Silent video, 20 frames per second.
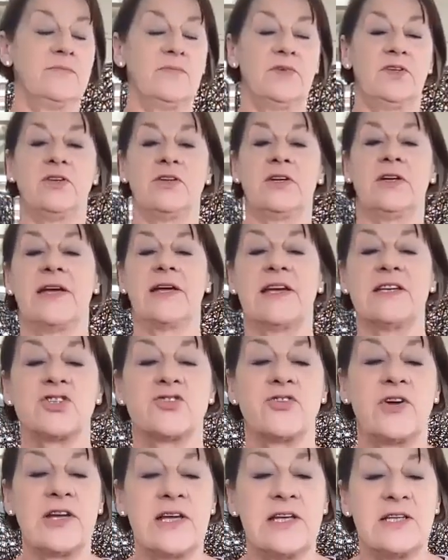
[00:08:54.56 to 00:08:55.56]
you can get
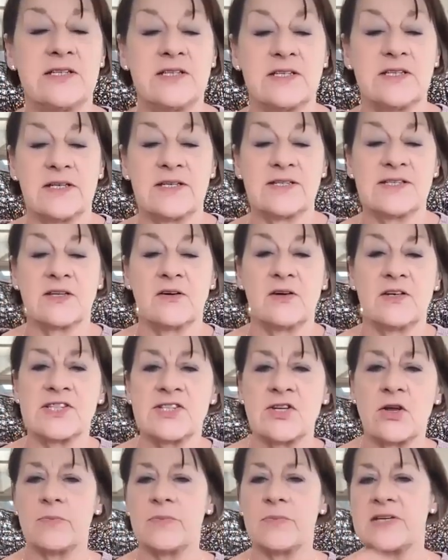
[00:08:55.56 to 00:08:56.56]
straight into this. So I'll
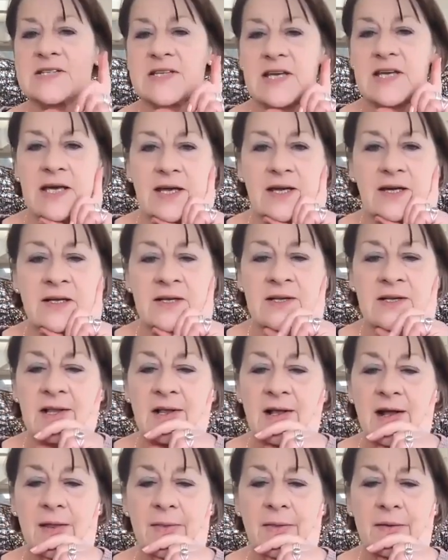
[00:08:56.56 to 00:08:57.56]
stop this here,
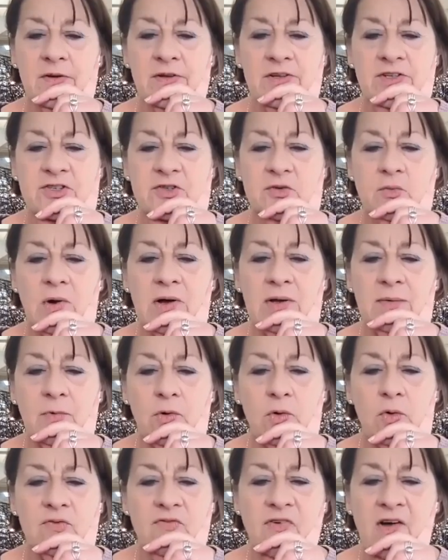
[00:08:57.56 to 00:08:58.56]
and I'm going to do one
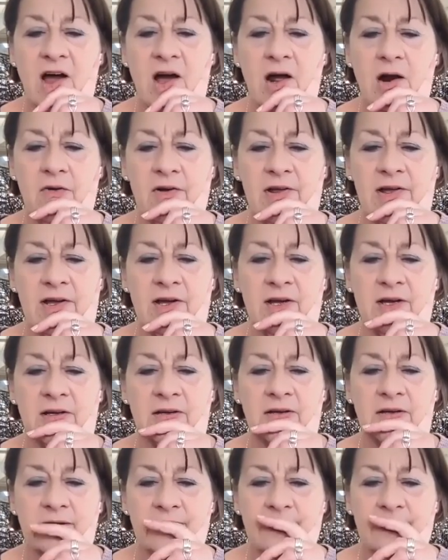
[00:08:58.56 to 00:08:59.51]
more for Aria